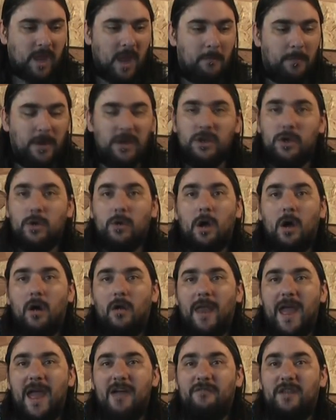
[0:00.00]
But you
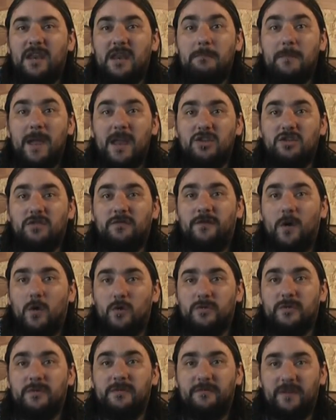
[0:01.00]
can't have any major
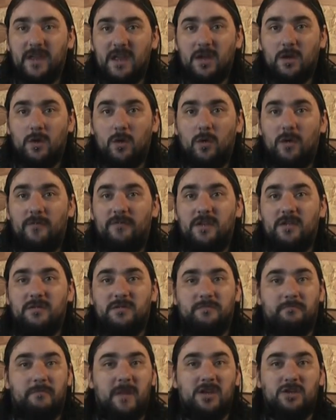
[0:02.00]
faults with the vehicle. If there's
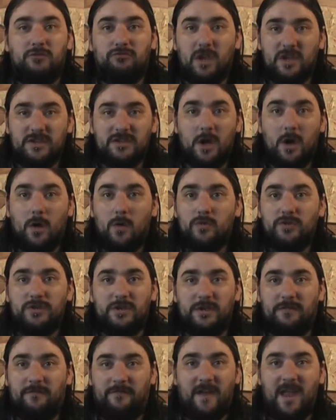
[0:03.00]
major rust holes,
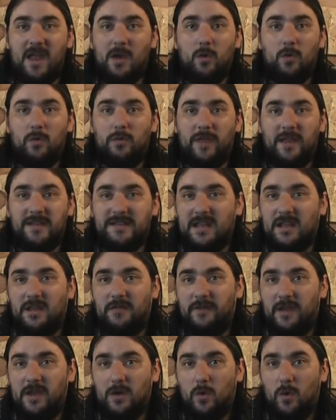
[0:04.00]
fail, they take the
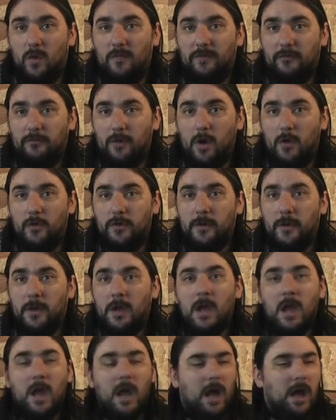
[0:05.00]
vehicle off the road.
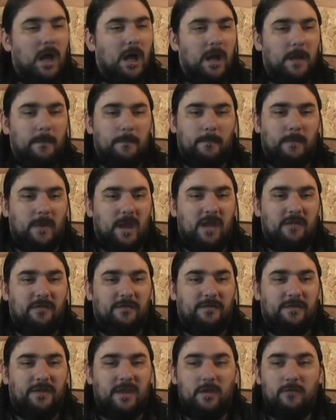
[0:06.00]
If
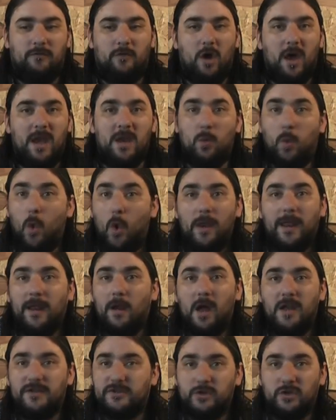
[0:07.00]
you've got any warning
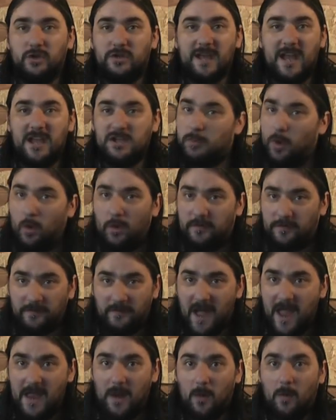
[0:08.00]
lights on your dashboard,
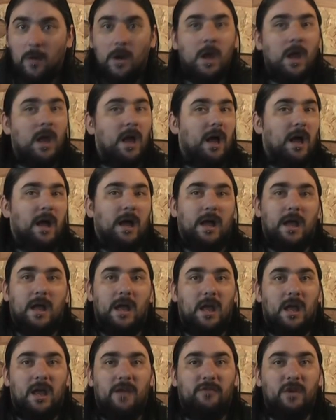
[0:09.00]
fail.
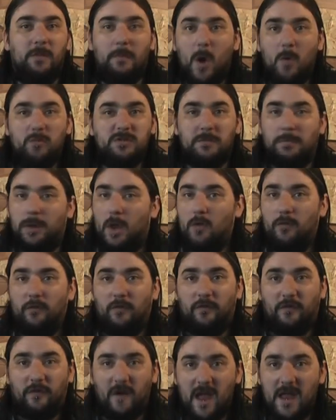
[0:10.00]
If your bulbs are blown,
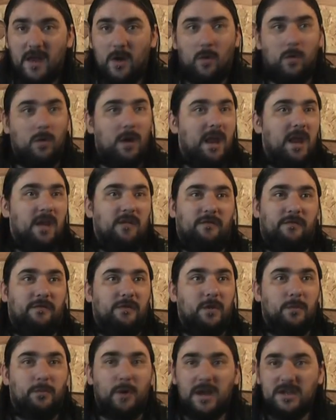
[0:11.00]
fail. If
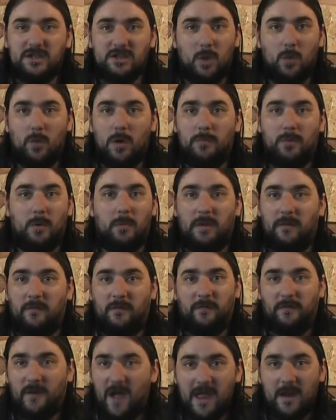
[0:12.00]
your brakes don't work properly,
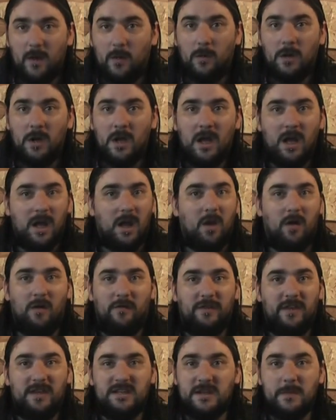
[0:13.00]
fail. A lot of
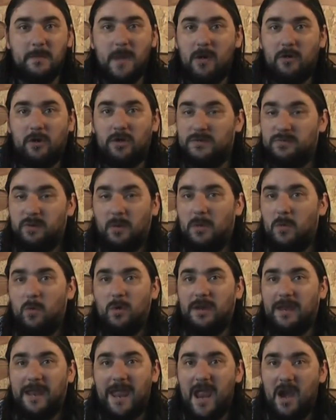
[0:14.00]
things the Americans probably
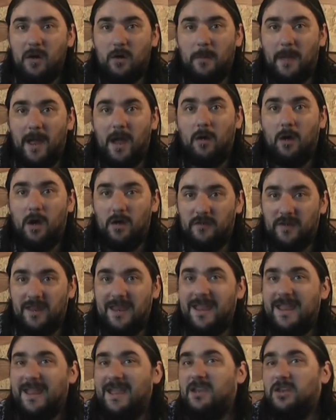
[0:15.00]
wouldn't care about, over
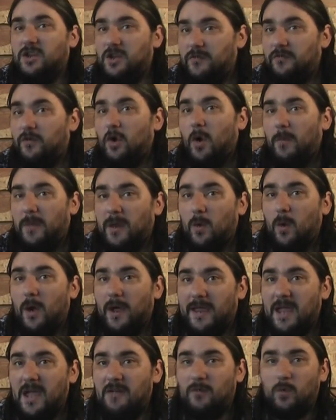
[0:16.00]
here you've got to be
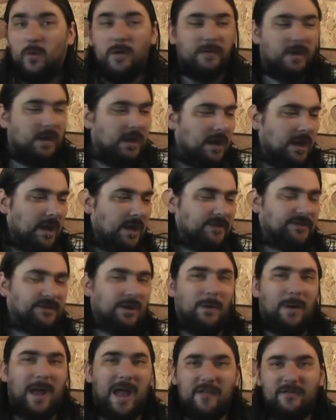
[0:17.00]
quite careful with.
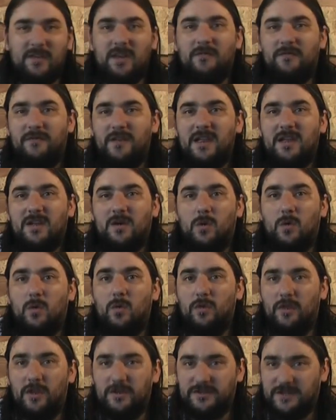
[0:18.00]
So having a
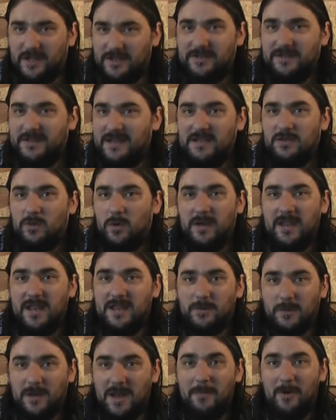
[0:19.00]
vehicle that doesn't need to adhere
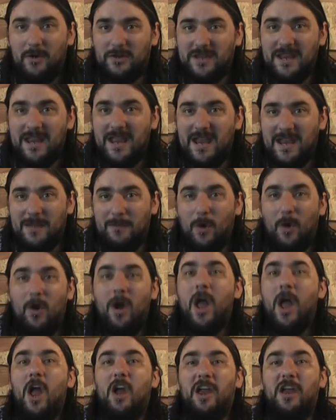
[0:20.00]
to an MOT anymore,
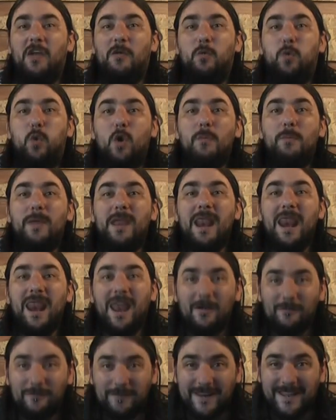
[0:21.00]
it would be
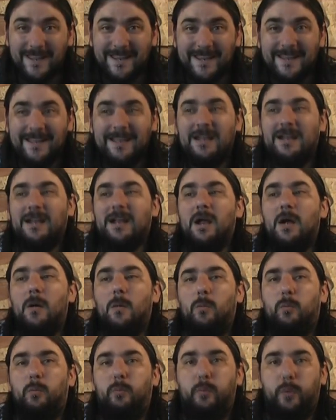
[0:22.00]
lovely.
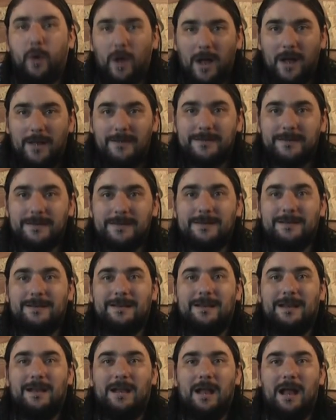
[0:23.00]
But
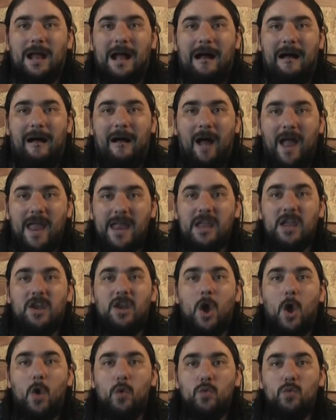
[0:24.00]
I
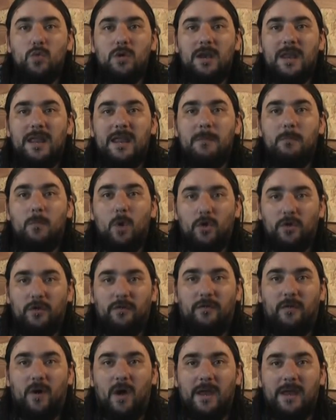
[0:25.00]
can only
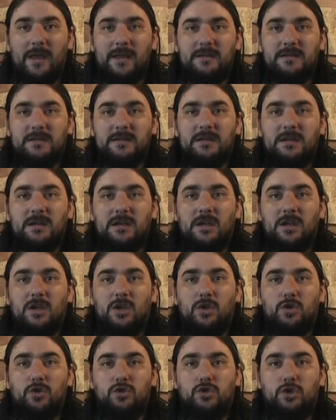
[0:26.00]
modify it
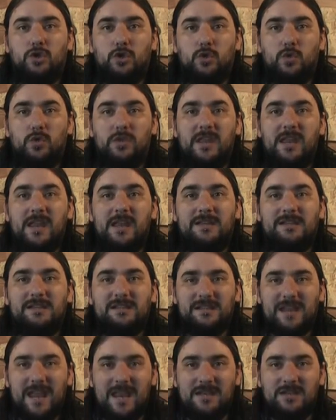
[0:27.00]
to the
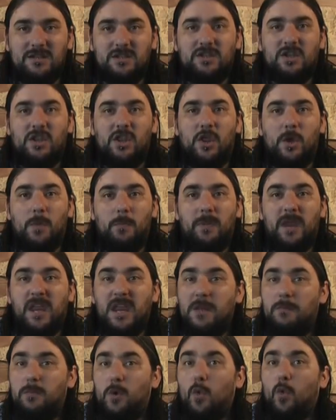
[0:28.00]
extent that
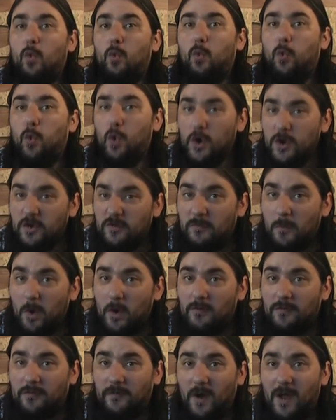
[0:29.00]
people would have
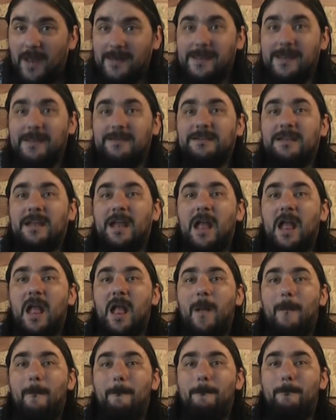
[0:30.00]
modified it
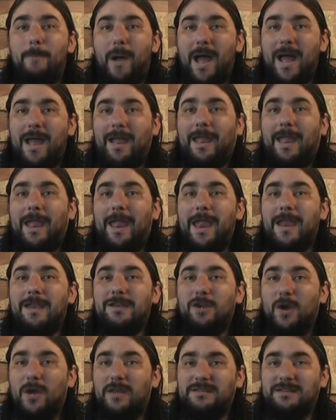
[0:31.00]
back
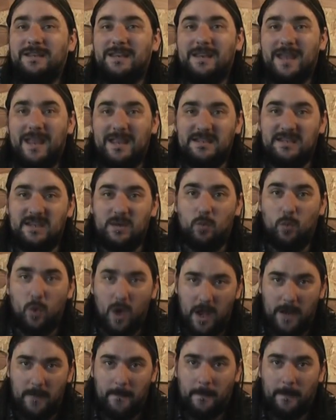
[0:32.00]
in
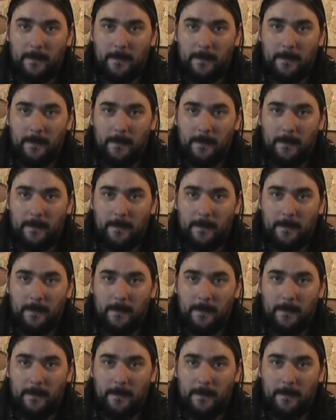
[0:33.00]
1981.